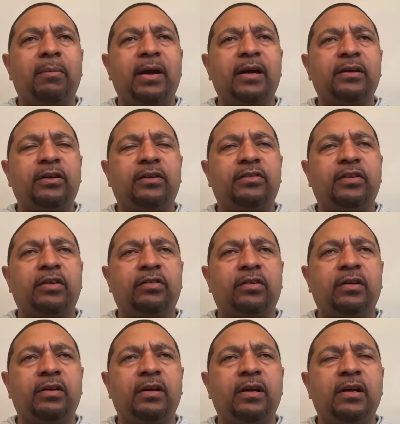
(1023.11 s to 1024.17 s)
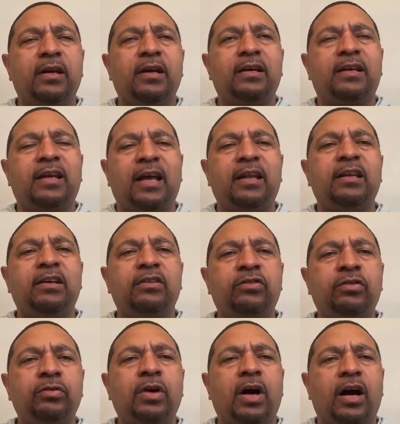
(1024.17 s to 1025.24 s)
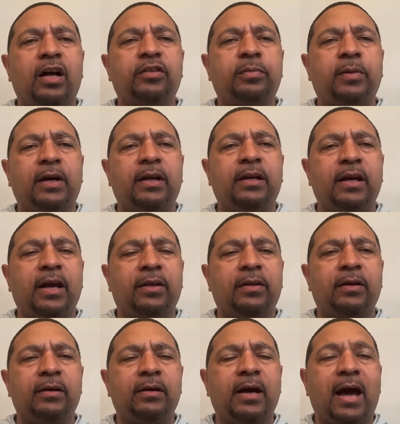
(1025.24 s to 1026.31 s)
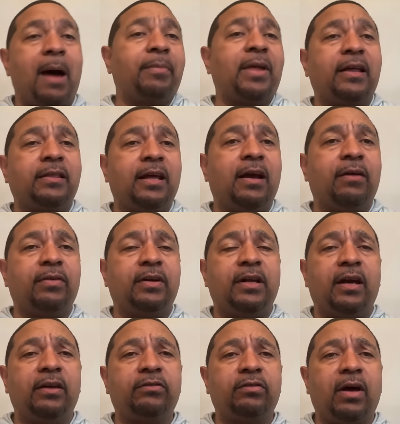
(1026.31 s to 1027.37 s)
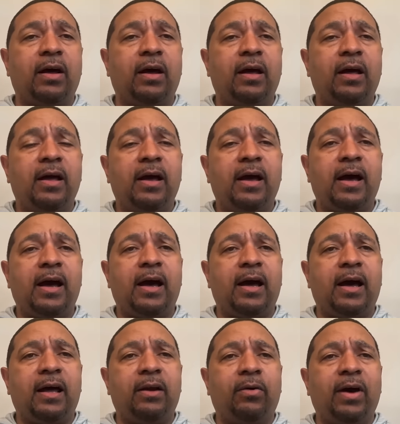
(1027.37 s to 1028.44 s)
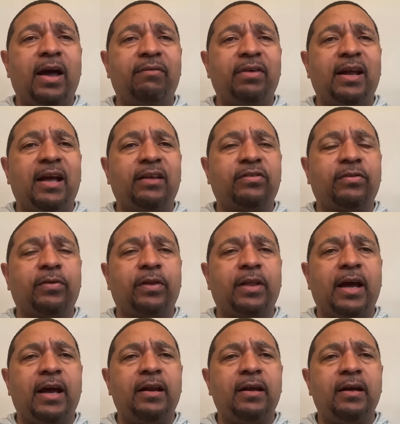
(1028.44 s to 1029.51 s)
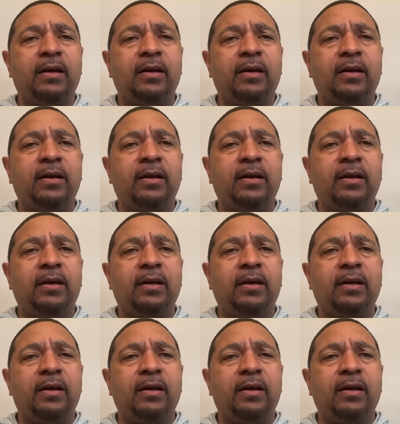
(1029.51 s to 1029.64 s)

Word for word: to make a decision. Can these two guards play together? I'm not there every day, so I, I, I don't have an answer for that.